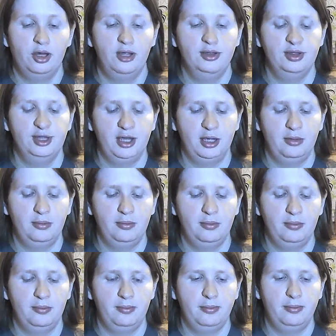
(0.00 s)
then
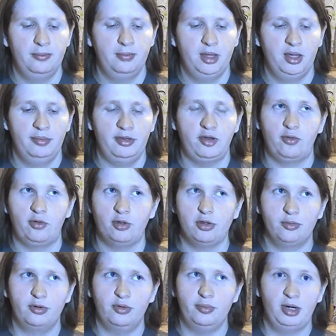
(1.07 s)
maybe Grisha
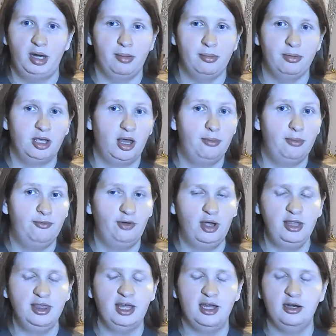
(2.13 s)
would have been able to help
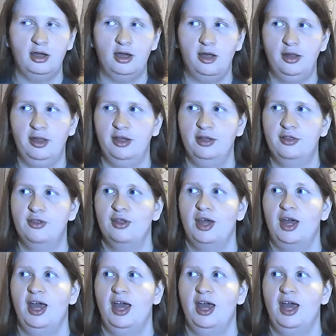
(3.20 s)
find that knowledge.